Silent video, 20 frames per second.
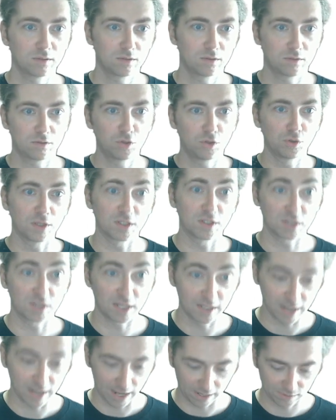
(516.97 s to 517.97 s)
to this
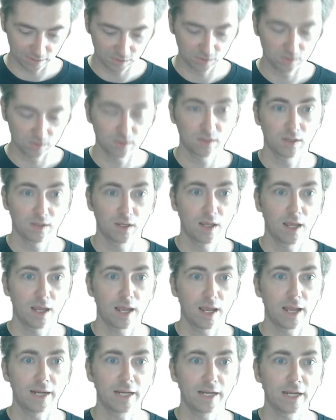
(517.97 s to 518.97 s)
index.
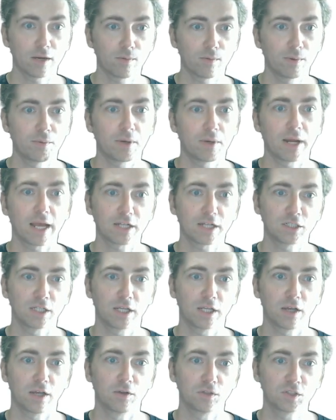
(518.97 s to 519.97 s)
And here we want to actually
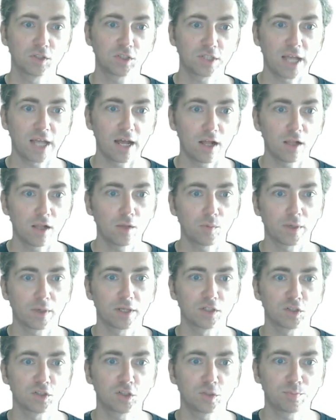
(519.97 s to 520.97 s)
go cell. We're going
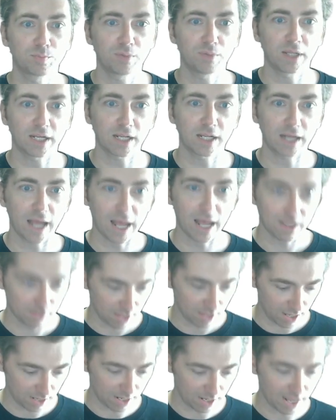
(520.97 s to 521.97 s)
to split it at
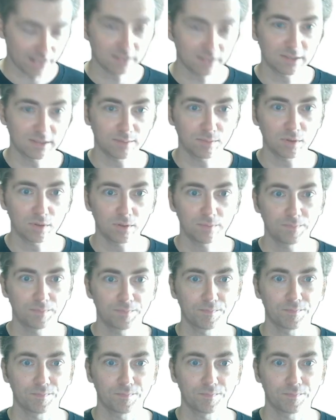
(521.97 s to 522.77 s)
that @ symbol,